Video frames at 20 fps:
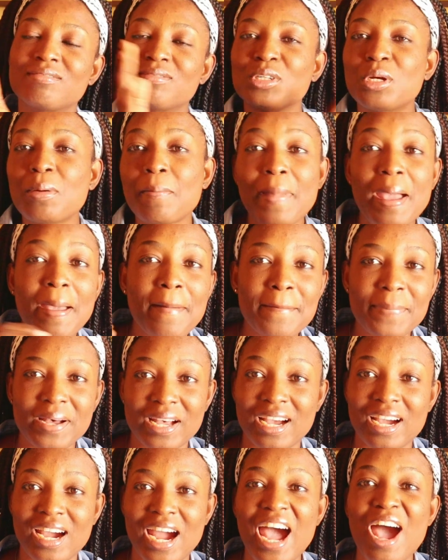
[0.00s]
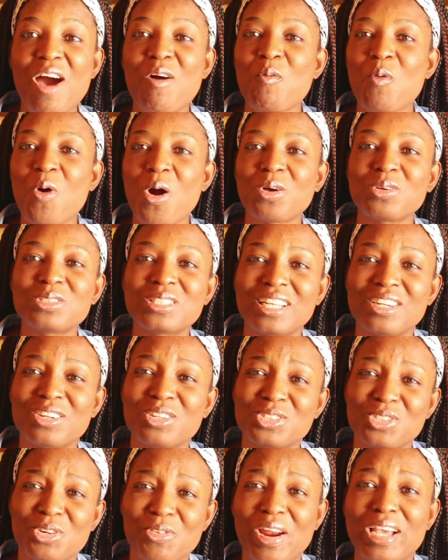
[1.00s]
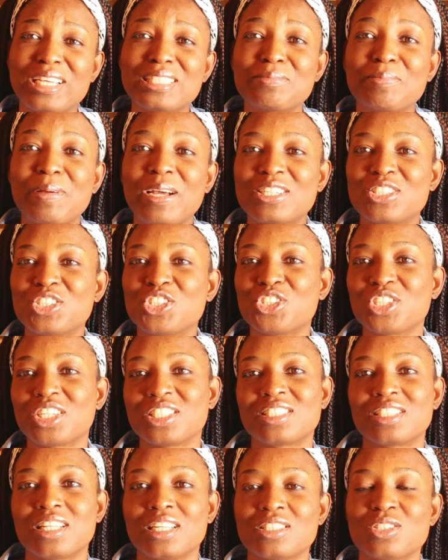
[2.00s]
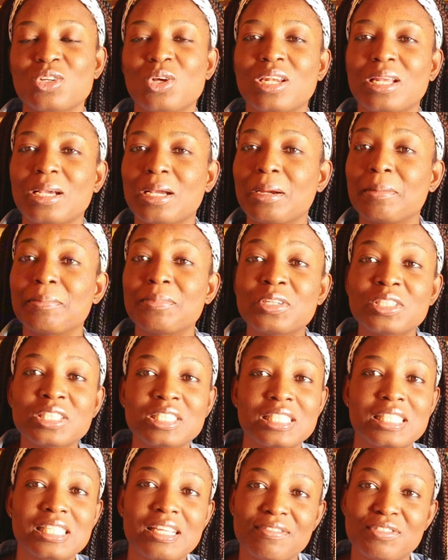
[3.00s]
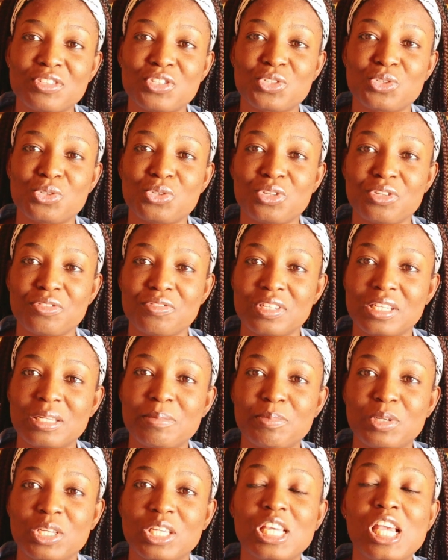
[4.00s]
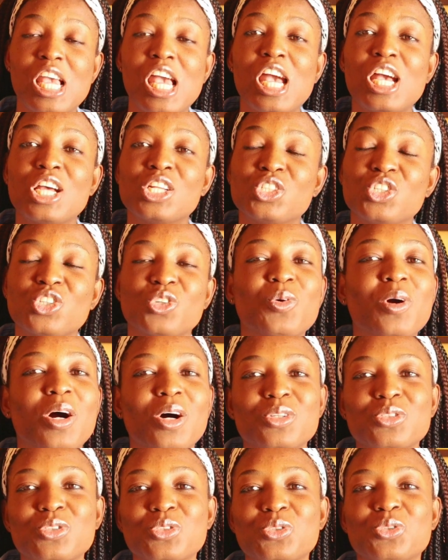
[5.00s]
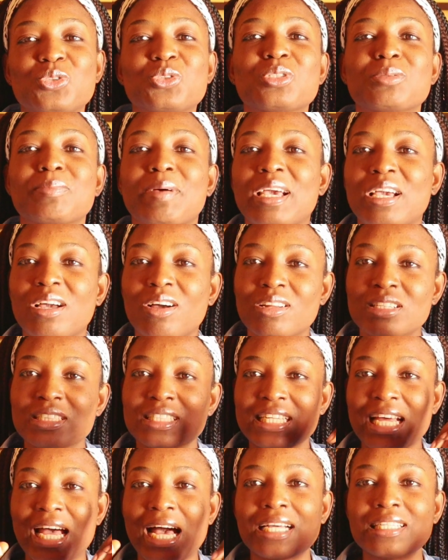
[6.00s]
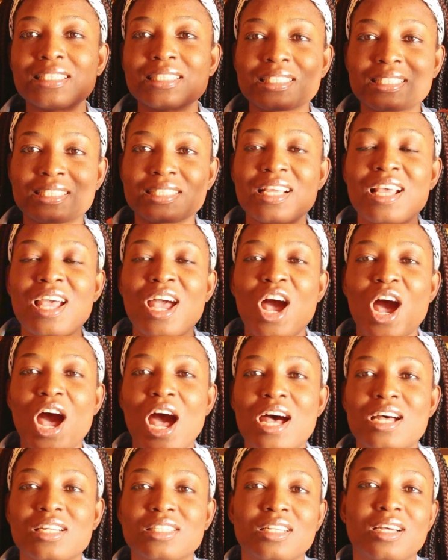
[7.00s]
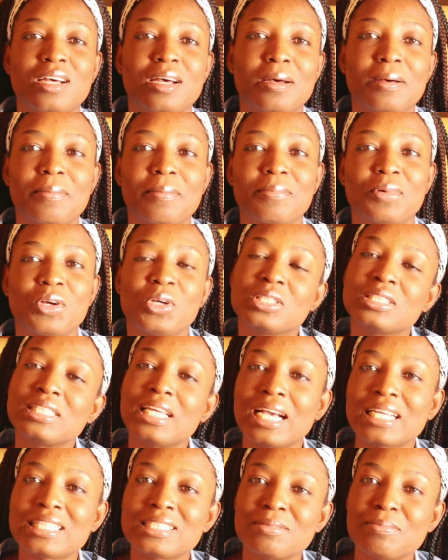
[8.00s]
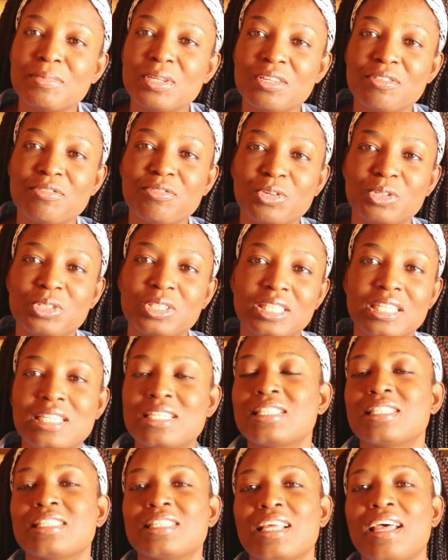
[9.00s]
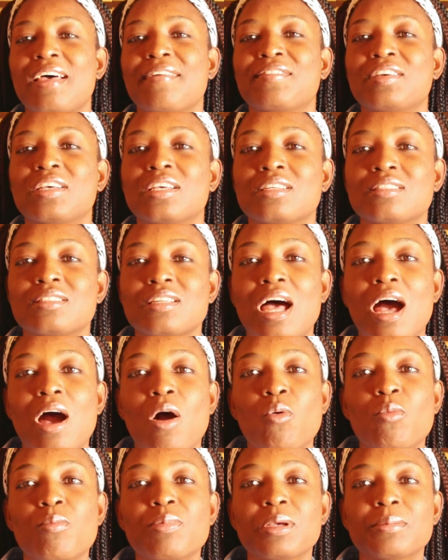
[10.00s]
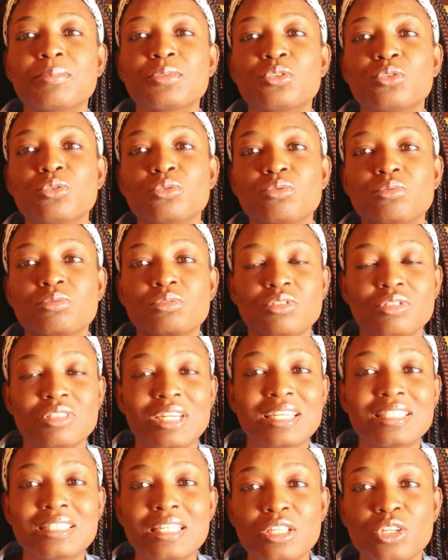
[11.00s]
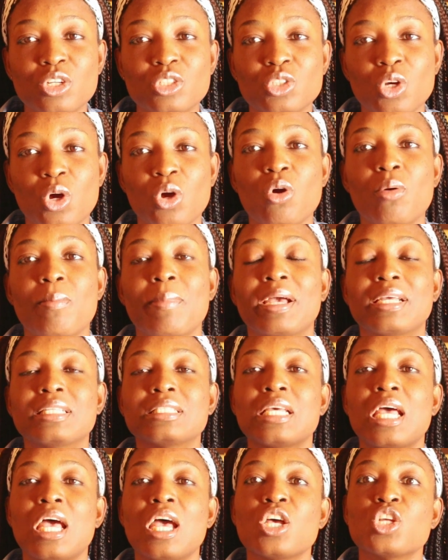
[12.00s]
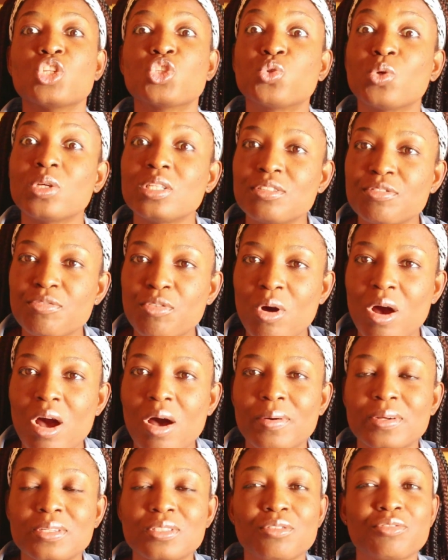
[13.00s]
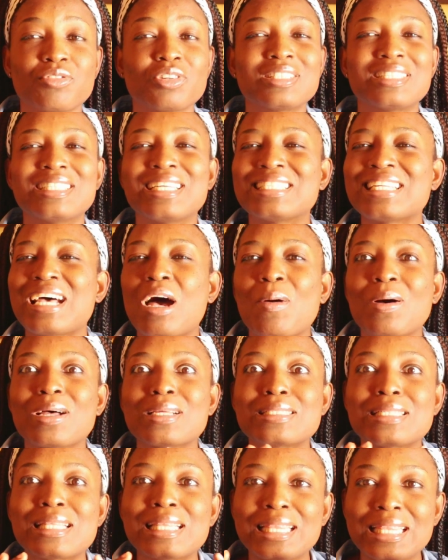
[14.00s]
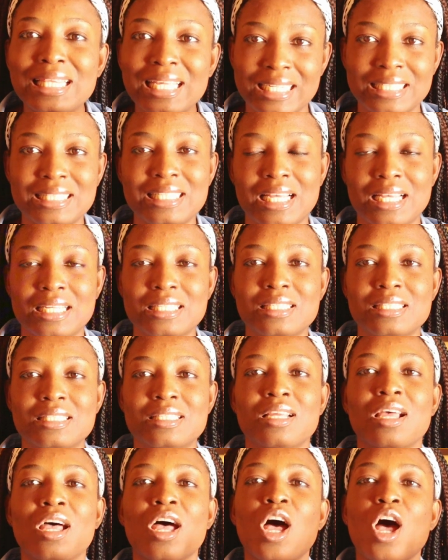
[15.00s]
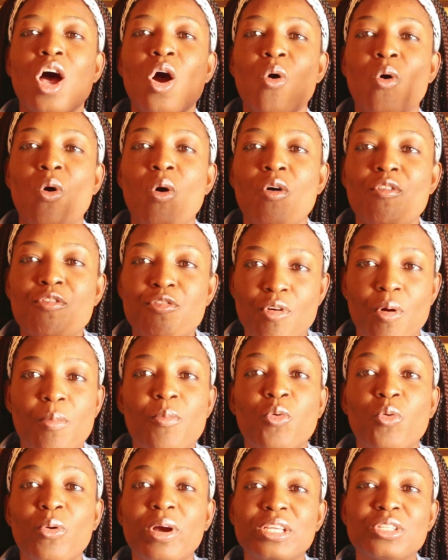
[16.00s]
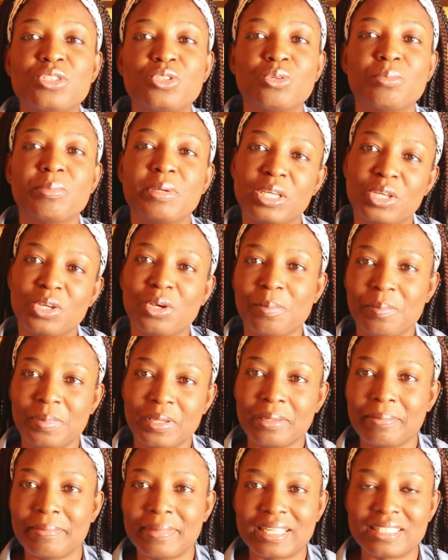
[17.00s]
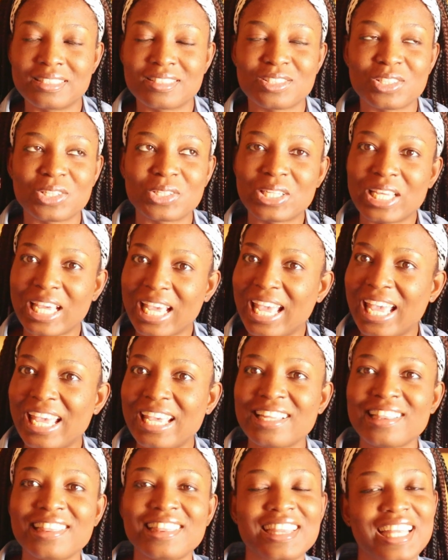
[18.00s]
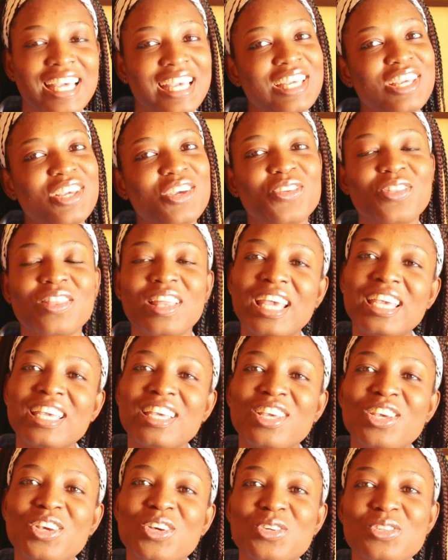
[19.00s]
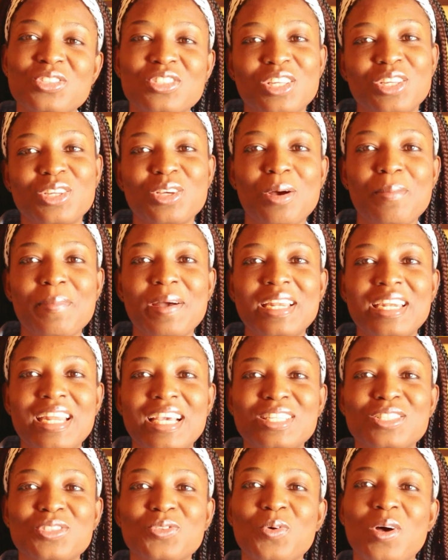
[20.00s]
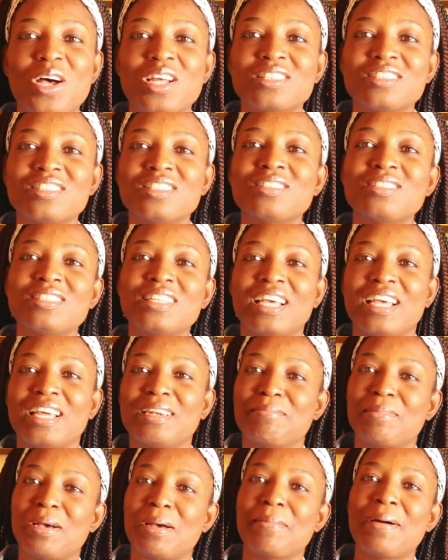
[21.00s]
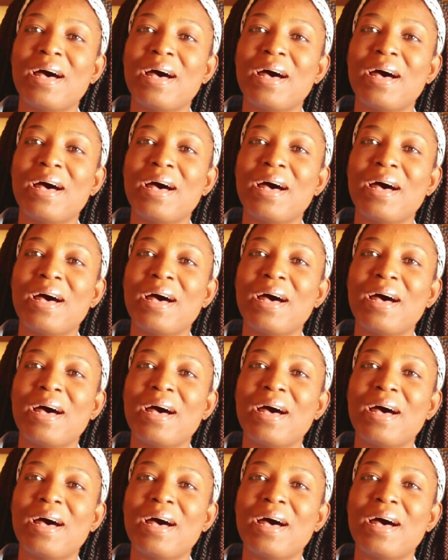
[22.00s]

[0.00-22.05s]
remember, I work with an authorized Spanish translator and I can bring this service to you if need be. Do well to use my contacts and contact me for this service. I'll be able to translate your document 24 hours or 48 hours latest from when you make your payments. Okay? Thank you. See you on my next one. Till then, bye